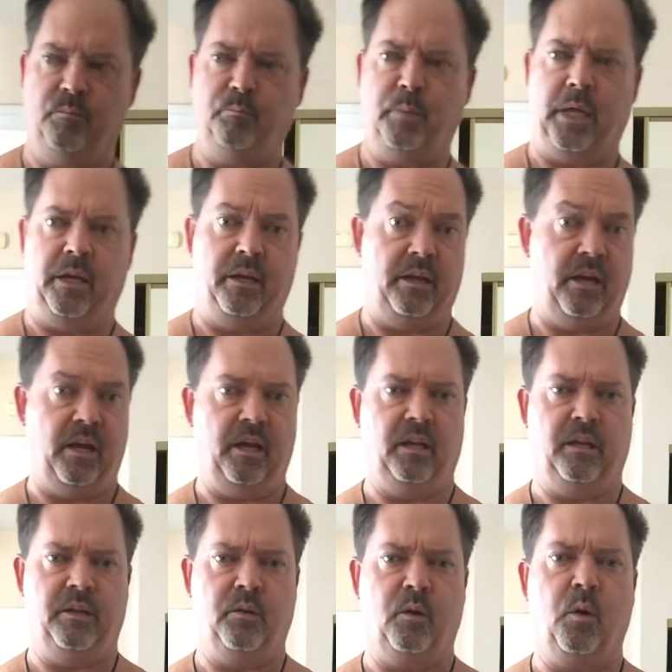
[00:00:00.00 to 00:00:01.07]
being an
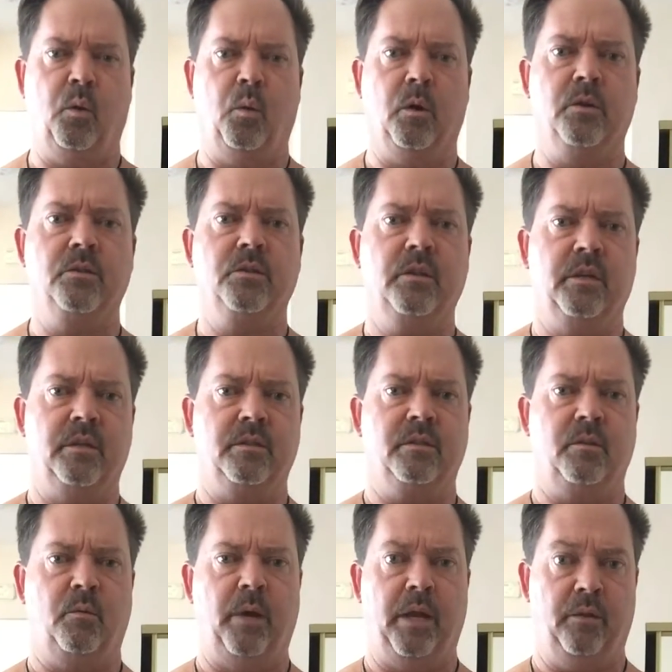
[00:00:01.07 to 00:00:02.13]
island, of course, it is
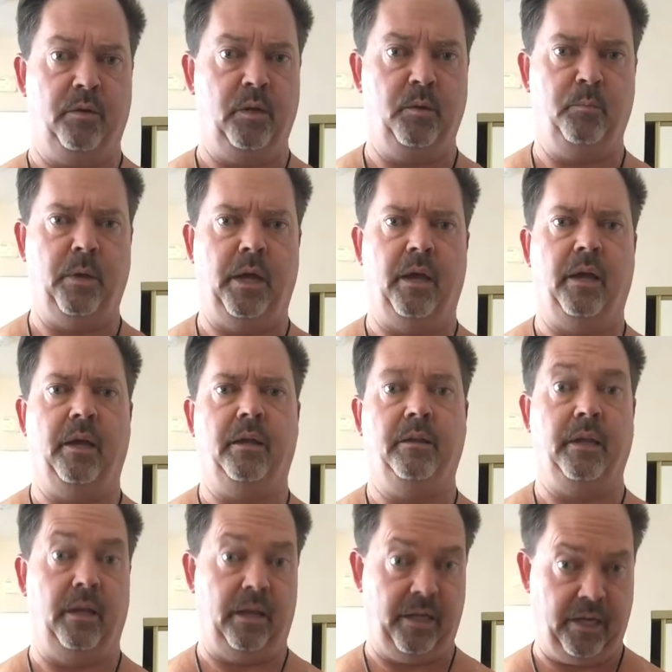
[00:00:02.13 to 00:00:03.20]
surrounded by
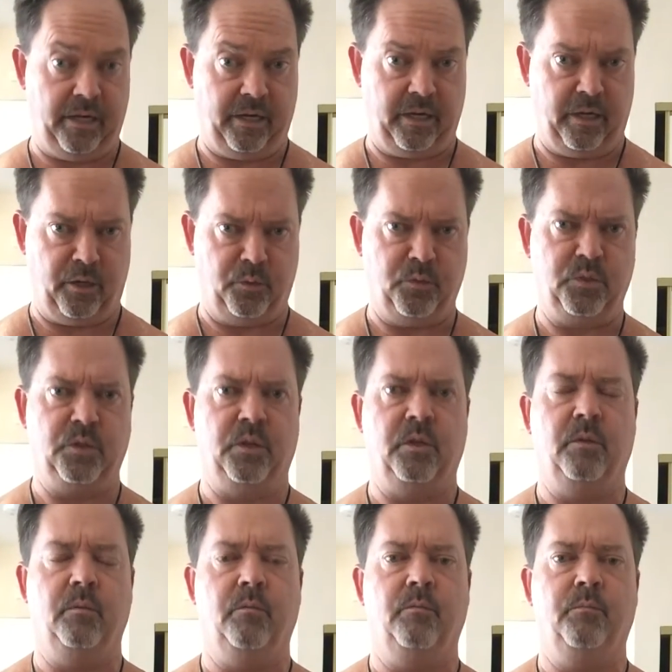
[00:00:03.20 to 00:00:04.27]
the Atlantic
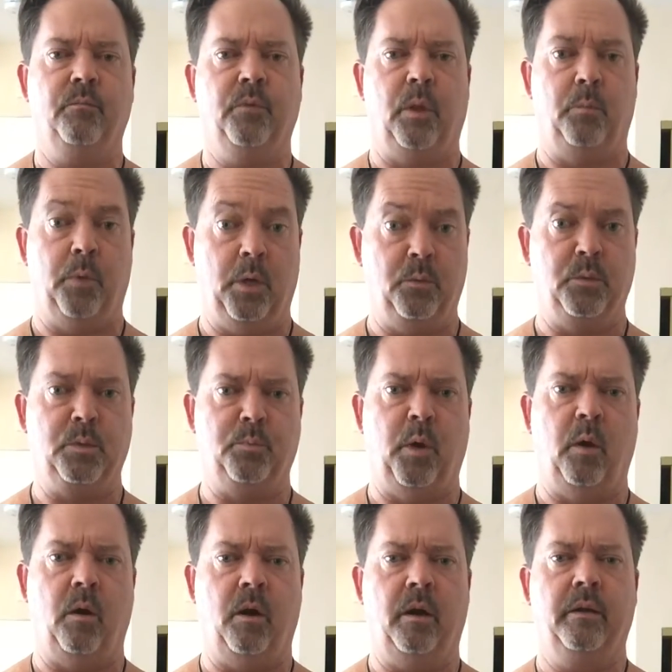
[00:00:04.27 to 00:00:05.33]
Ocean for the most
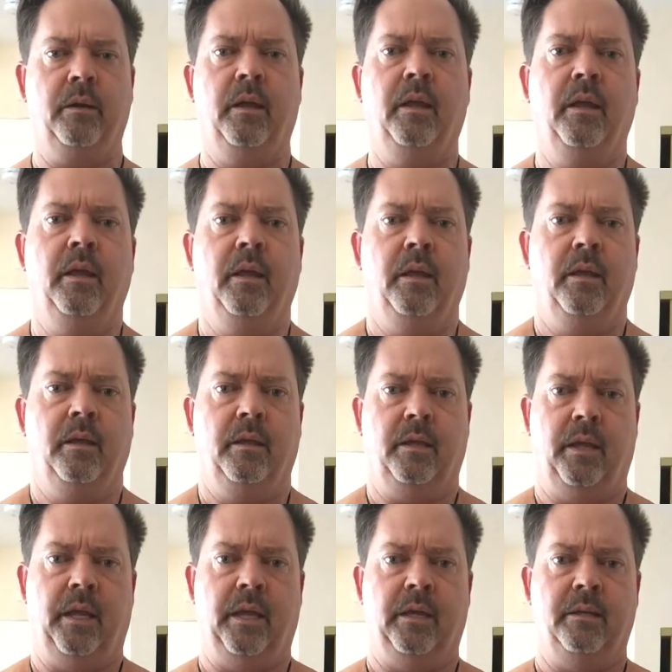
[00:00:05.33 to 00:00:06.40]
part.
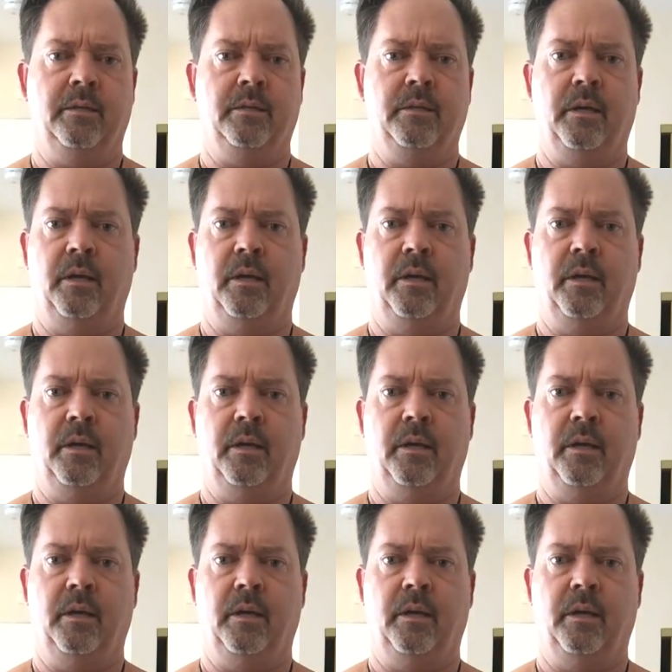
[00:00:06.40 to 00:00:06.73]
And